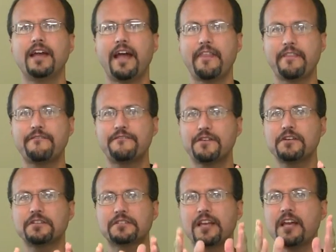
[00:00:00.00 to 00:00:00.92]
And the
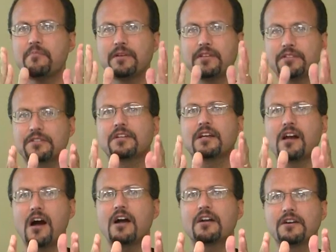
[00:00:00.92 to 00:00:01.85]
first step is to
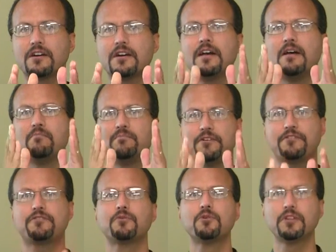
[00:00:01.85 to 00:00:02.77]
conquer
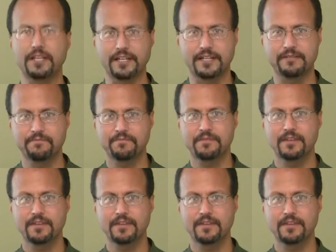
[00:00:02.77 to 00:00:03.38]
Bethulia,